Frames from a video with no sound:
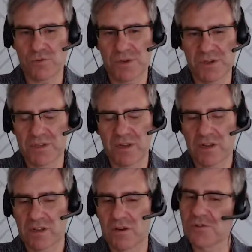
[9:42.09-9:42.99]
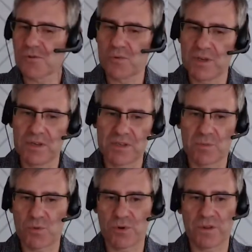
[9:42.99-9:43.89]
which is the technology we
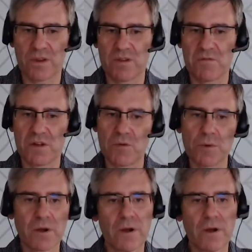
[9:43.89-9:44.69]
support and develop.